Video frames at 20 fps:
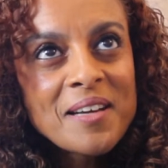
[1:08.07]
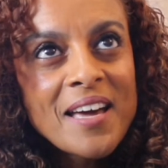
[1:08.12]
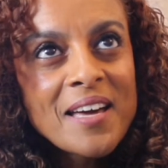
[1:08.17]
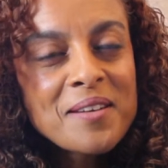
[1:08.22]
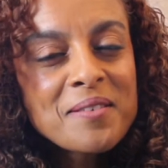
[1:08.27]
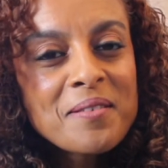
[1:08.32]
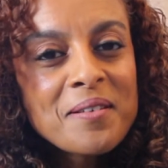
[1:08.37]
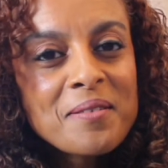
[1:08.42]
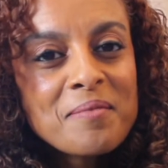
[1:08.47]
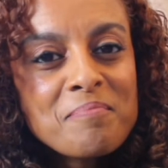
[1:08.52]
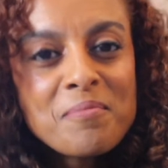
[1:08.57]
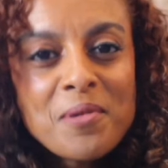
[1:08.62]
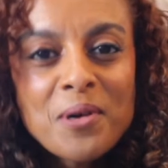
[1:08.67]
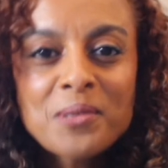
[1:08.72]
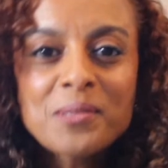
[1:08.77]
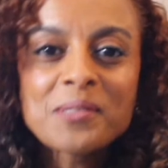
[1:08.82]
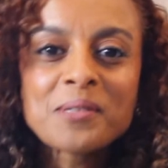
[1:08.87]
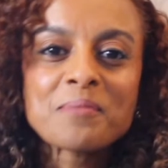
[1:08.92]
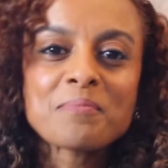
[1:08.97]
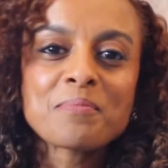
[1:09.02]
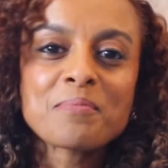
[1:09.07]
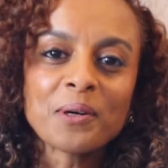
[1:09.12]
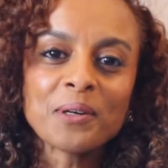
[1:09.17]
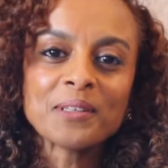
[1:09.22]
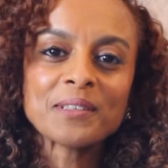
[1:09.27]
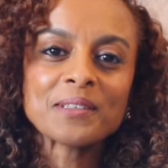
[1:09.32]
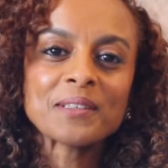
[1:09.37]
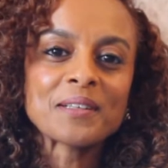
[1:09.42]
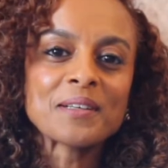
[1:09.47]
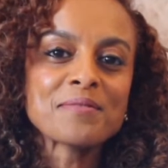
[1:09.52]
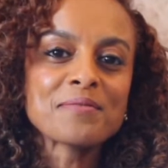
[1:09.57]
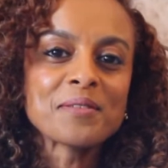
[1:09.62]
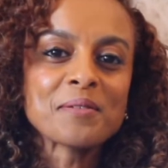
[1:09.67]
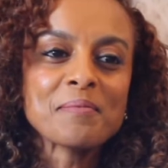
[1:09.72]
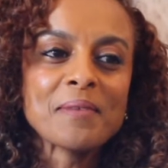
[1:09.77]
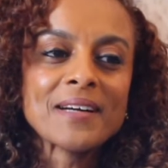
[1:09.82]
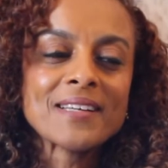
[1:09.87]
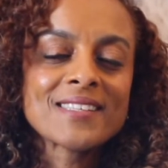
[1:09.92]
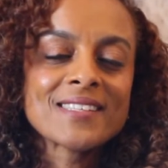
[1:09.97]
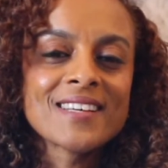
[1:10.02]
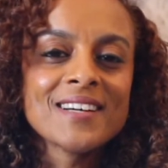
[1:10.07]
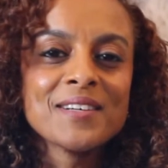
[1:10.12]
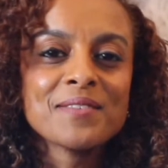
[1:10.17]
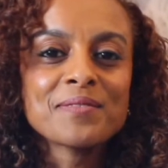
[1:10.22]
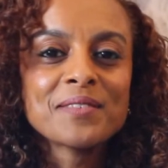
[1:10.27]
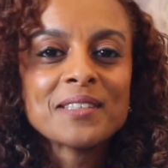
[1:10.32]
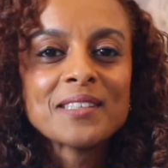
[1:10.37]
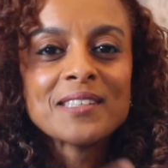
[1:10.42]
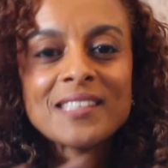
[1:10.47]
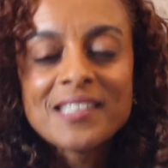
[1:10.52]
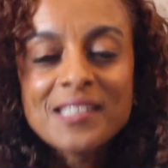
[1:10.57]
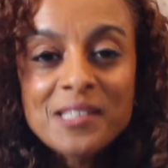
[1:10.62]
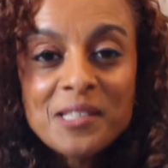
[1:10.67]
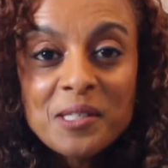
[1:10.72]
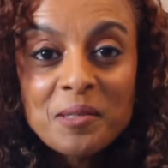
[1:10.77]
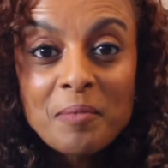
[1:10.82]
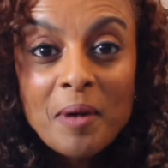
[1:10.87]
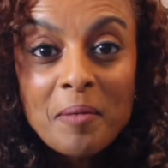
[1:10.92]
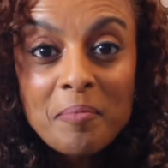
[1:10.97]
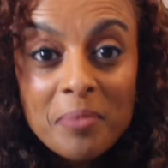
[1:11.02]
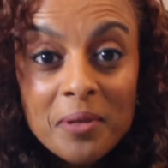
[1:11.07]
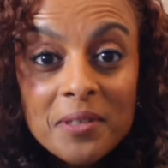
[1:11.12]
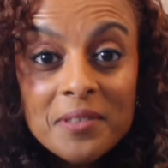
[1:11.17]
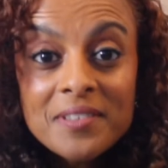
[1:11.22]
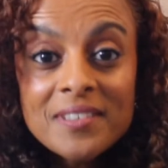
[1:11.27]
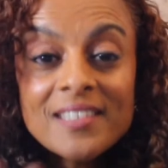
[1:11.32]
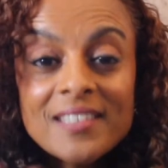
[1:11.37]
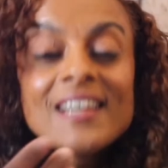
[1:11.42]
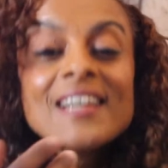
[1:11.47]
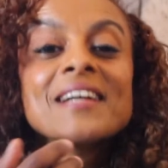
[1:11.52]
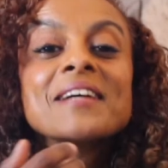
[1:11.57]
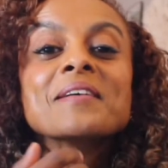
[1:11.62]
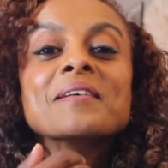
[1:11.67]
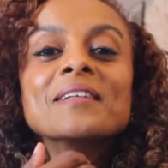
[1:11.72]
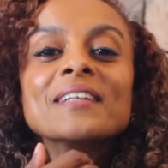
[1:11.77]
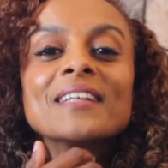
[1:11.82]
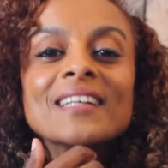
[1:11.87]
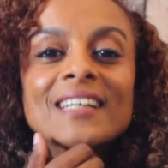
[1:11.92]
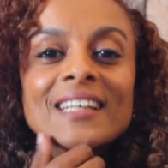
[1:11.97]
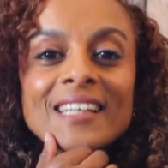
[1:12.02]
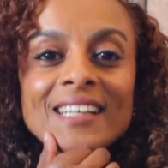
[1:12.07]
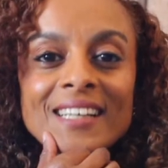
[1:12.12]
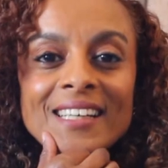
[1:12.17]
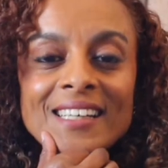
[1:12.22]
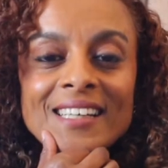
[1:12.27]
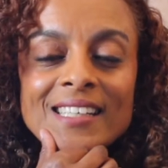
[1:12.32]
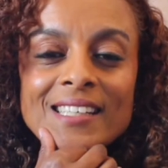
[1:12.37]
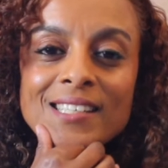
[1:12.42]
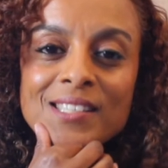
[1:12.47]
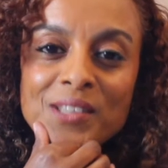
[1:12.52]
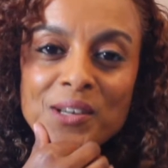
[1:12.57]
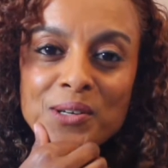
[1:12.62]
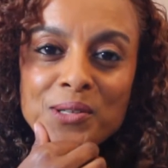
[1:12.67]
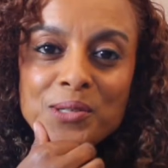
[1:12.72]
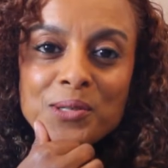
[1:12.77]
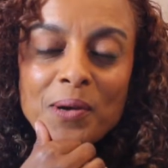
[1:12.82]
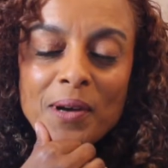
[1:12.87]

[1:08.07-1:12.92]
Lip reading: and most importantly for myself, in addition to my birthday, it is also